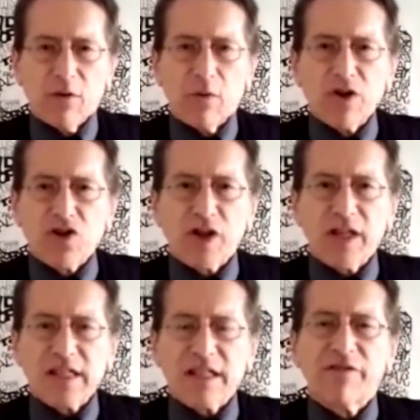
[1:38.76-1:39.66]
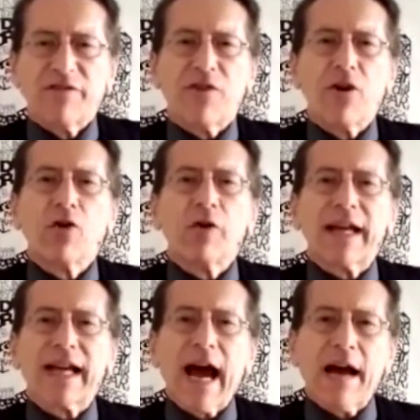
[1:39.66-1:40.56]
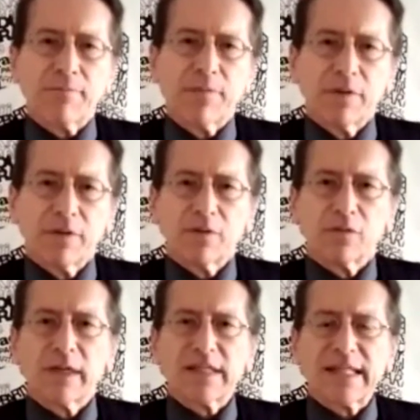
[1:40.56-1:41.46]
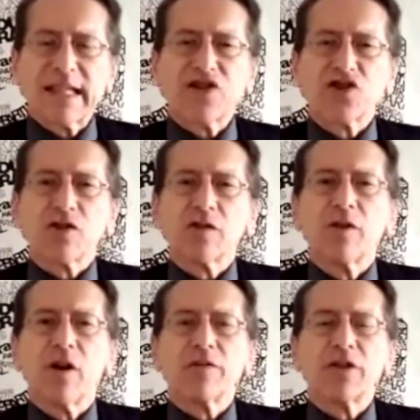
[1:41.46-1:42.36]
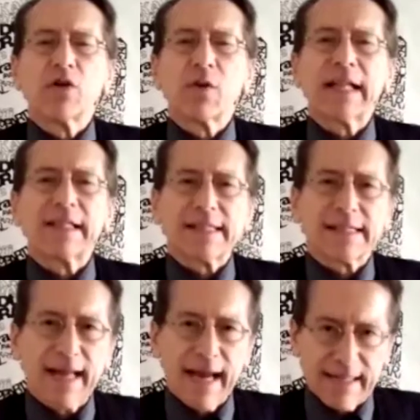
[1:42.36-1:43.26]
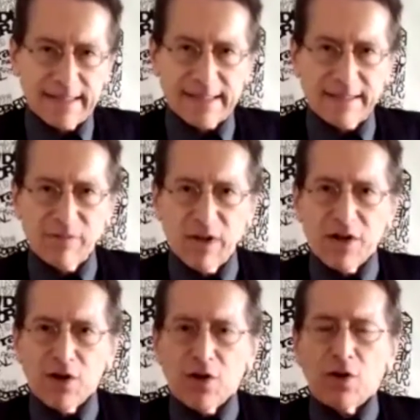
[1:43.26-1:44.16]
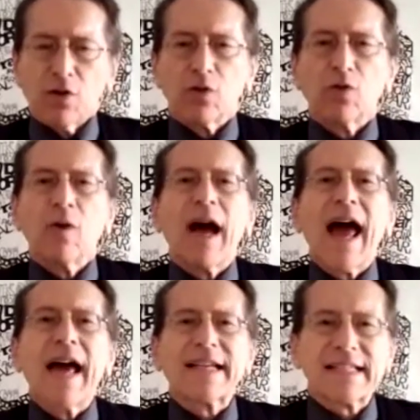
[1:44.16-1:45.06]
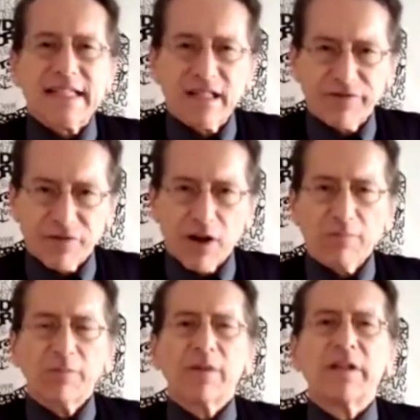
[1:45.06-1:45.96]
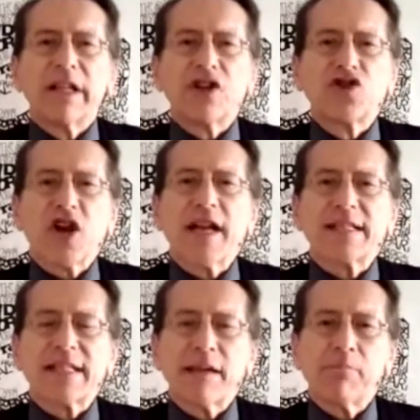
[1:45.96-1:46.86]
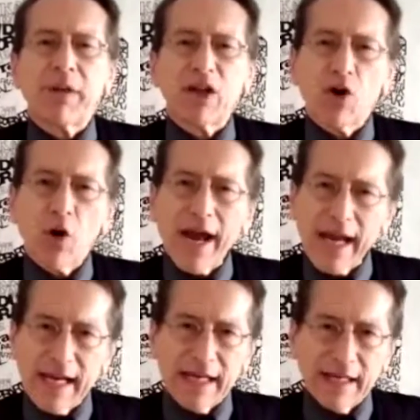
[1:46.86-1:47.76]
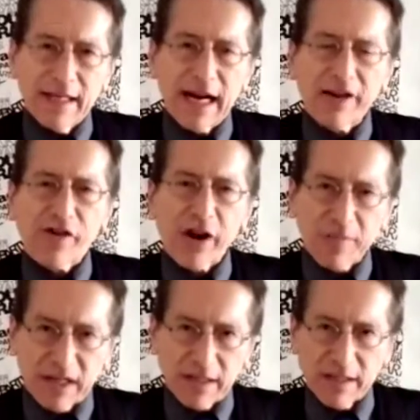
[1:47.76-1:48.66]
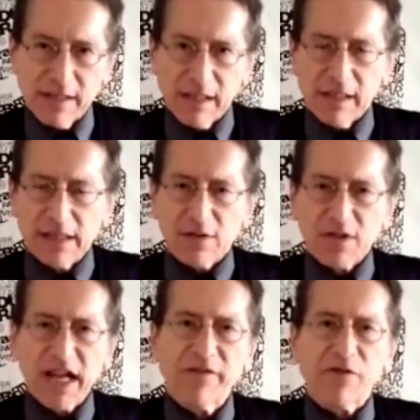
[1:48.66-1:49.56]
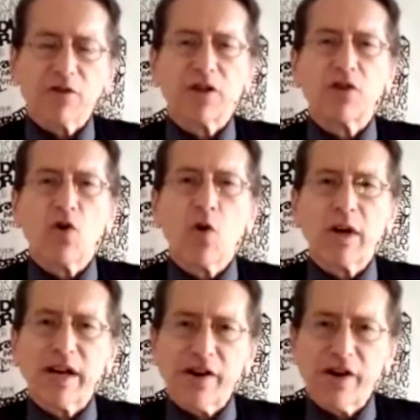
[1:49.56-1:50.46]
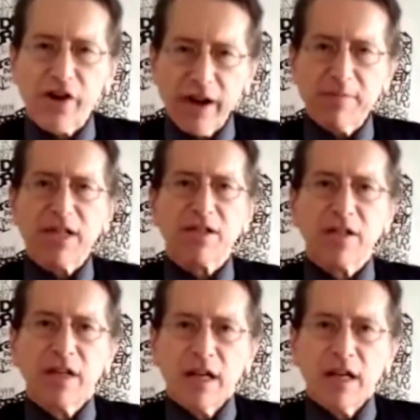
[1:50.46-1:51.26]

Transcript: which is following up to the decision of the United States to exit from the JCPOA agreement, that is to say from the nuclear agreement,